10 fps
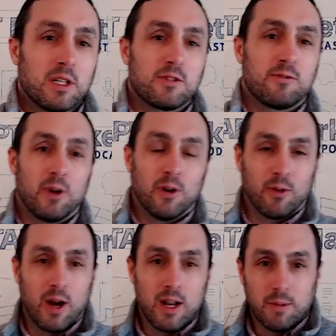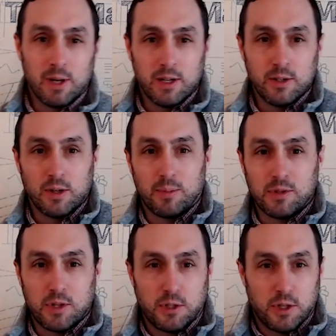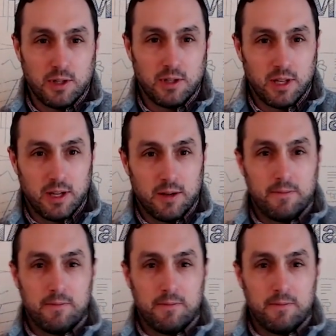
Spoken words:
biggest fear for anybody in your position that